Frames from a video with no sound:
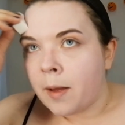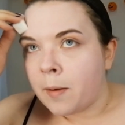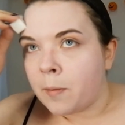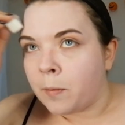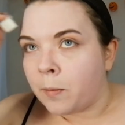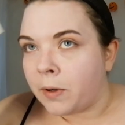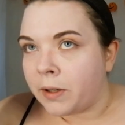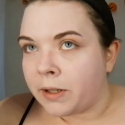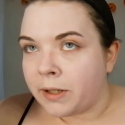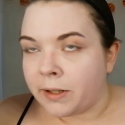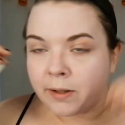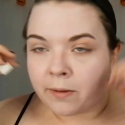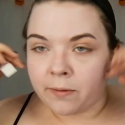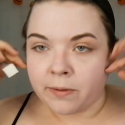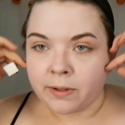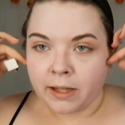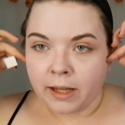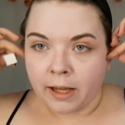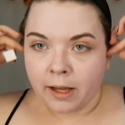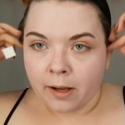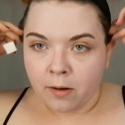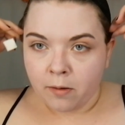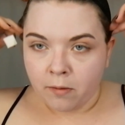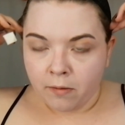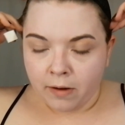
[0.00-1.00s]
which is
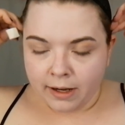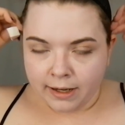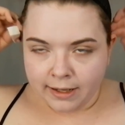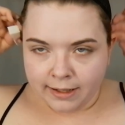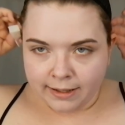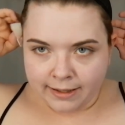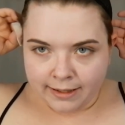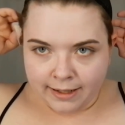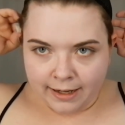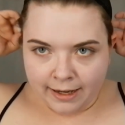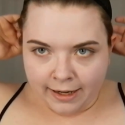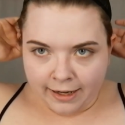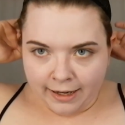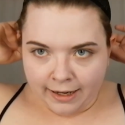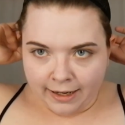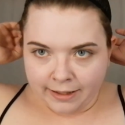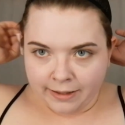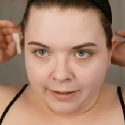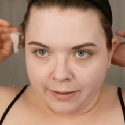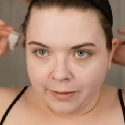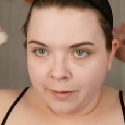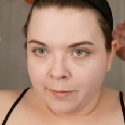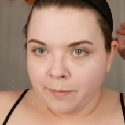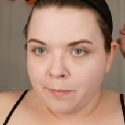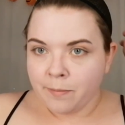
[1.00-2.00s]
obviously Wednesday
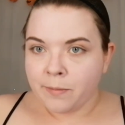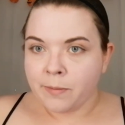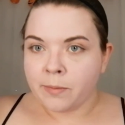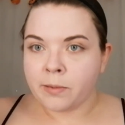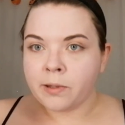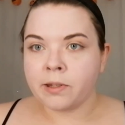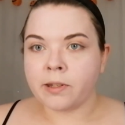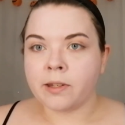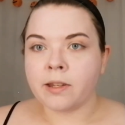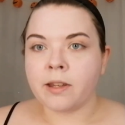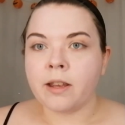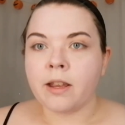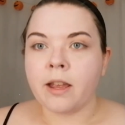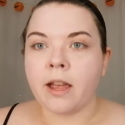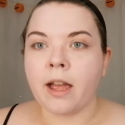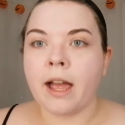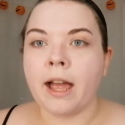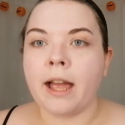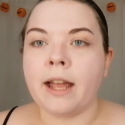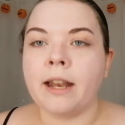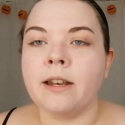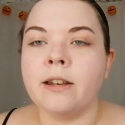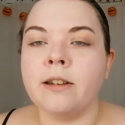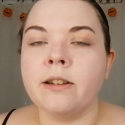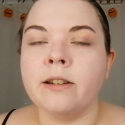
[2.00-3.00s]
Addams,
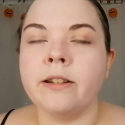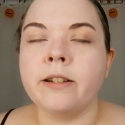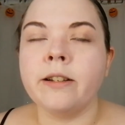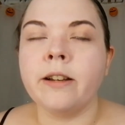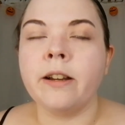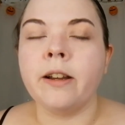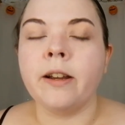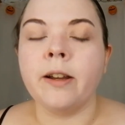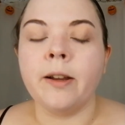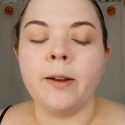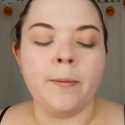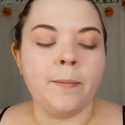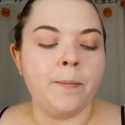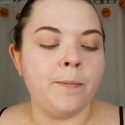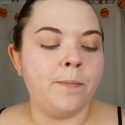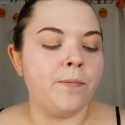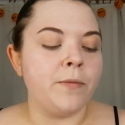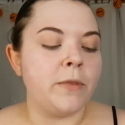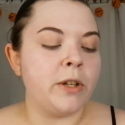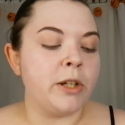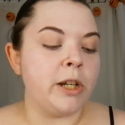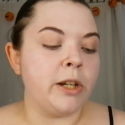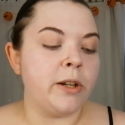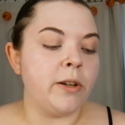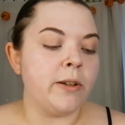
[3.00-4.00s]
and
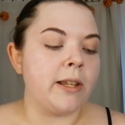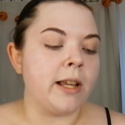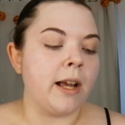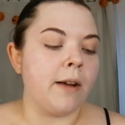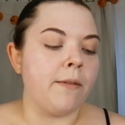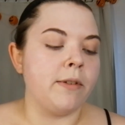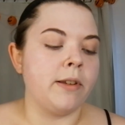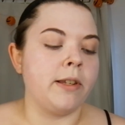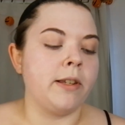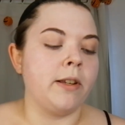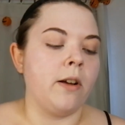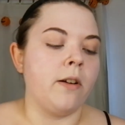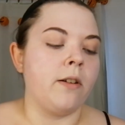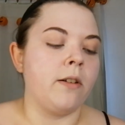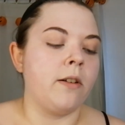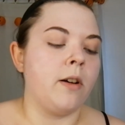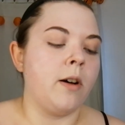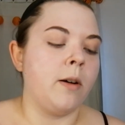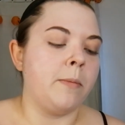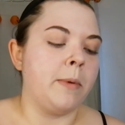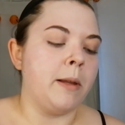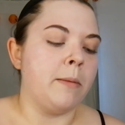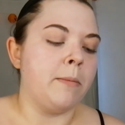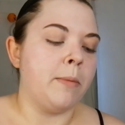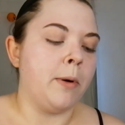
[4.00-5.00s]
she does have a song
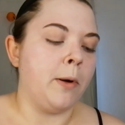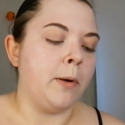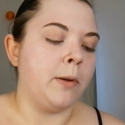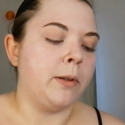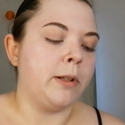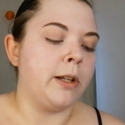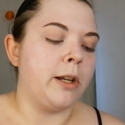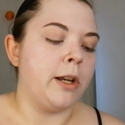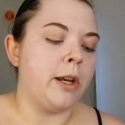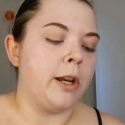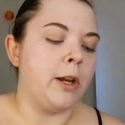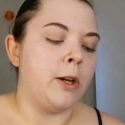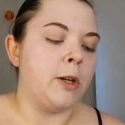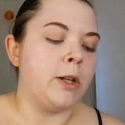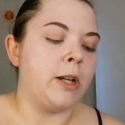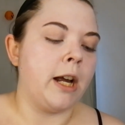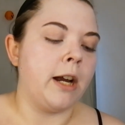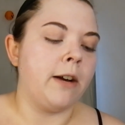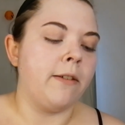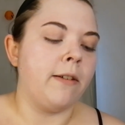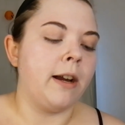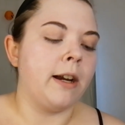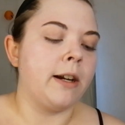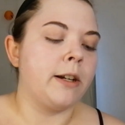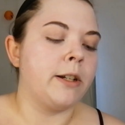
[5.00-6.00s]
called Being Pulled in a New
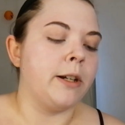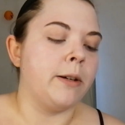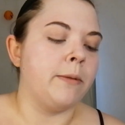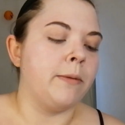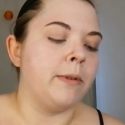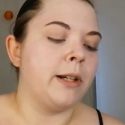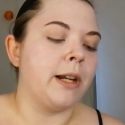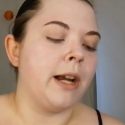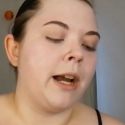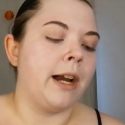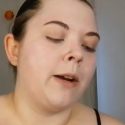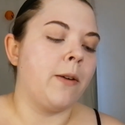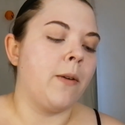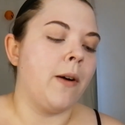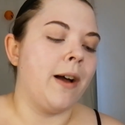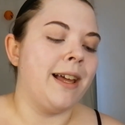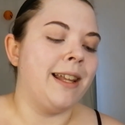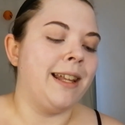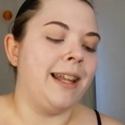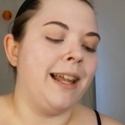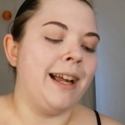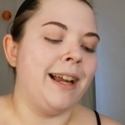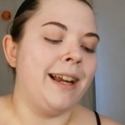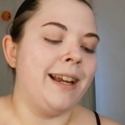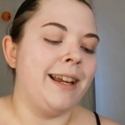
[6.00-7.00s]
Direction, which I quite
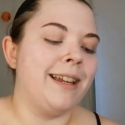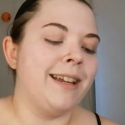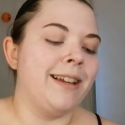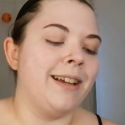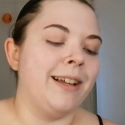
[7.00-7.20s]
like.